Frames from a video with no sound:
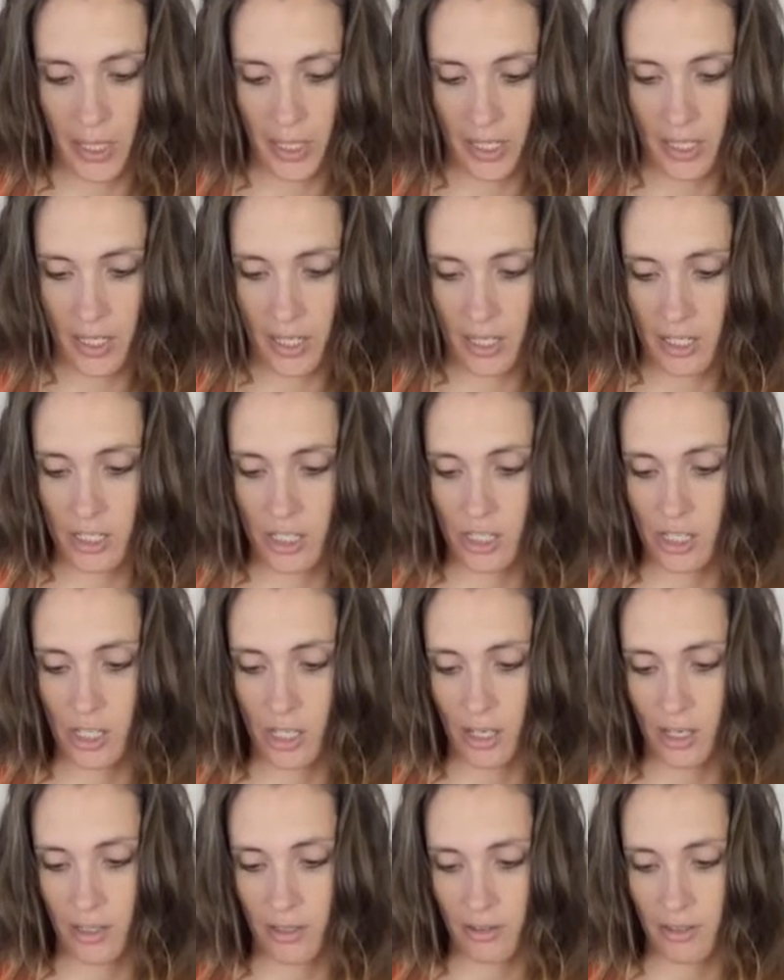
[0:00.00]
put a
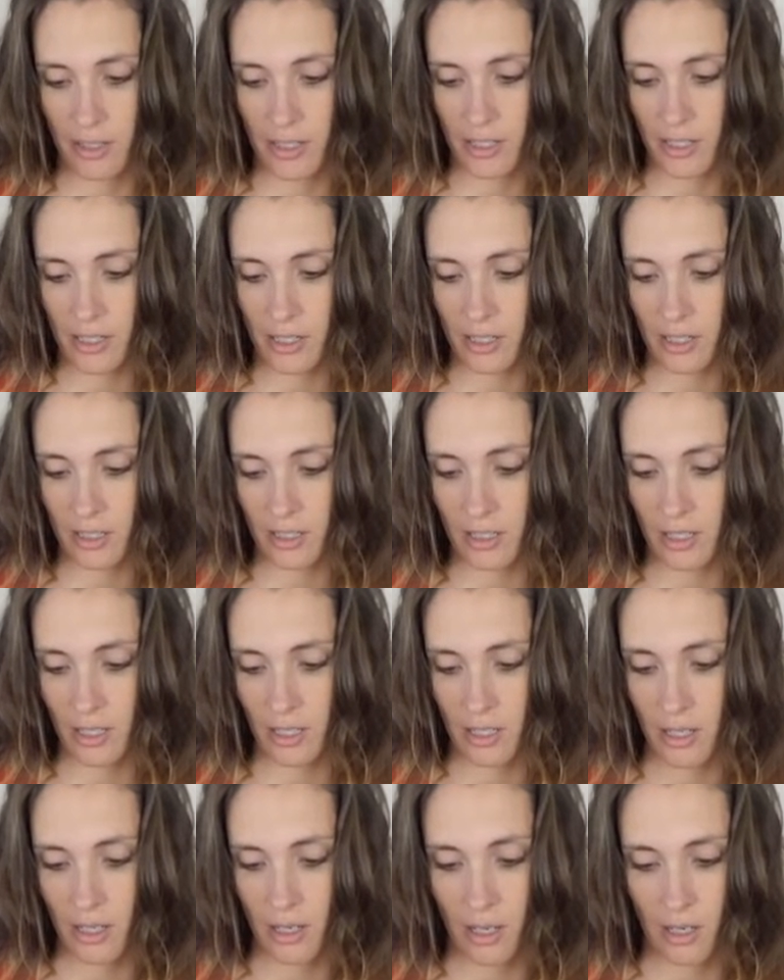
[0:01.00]
generous
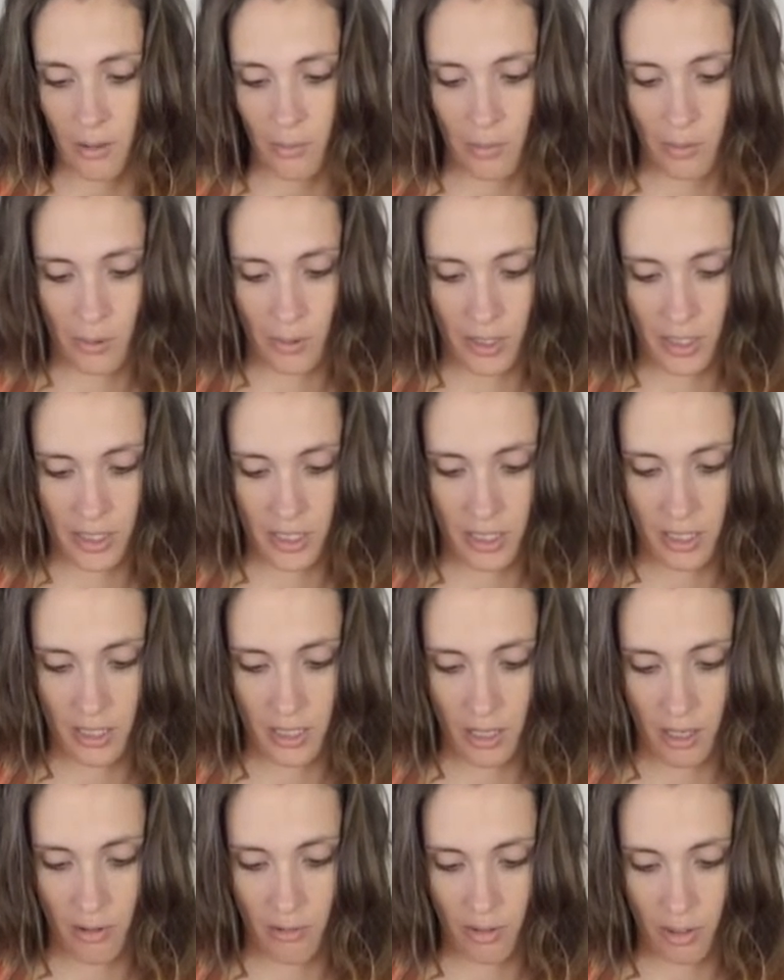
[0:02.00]

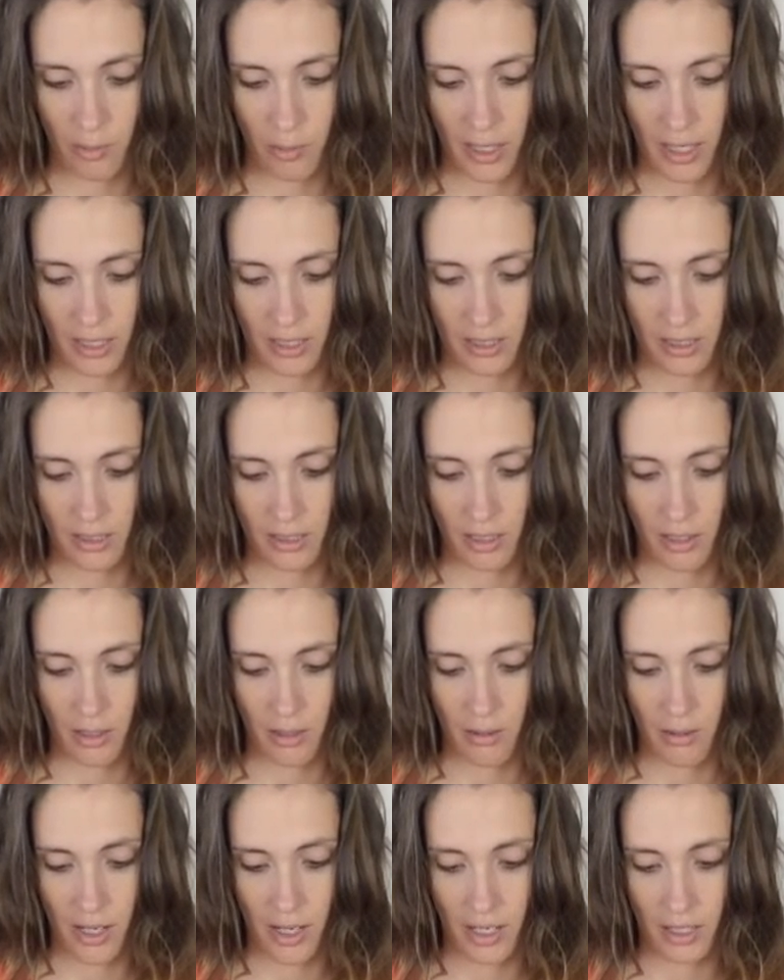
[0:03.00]
portion of the
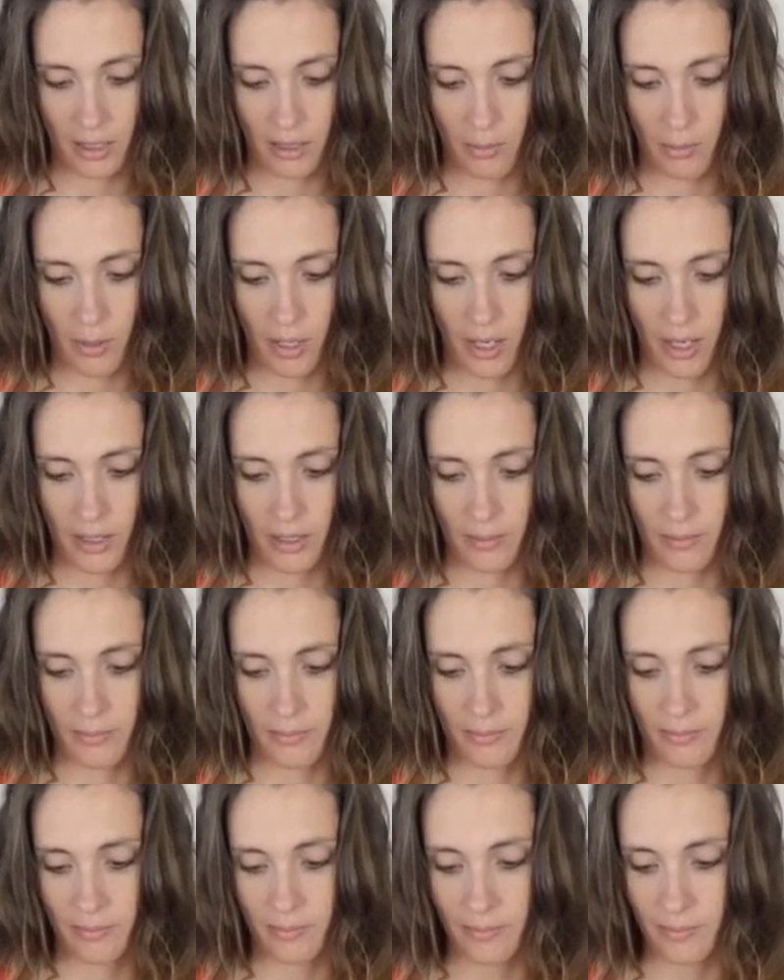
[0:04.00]
pesto at the
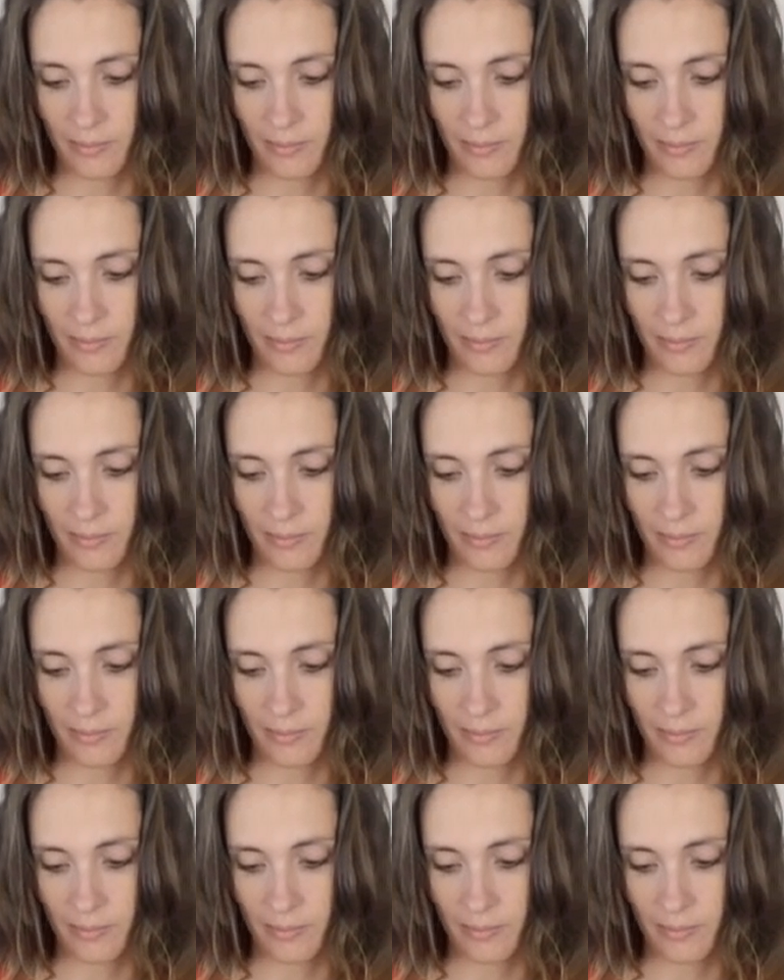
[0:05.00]
bottom.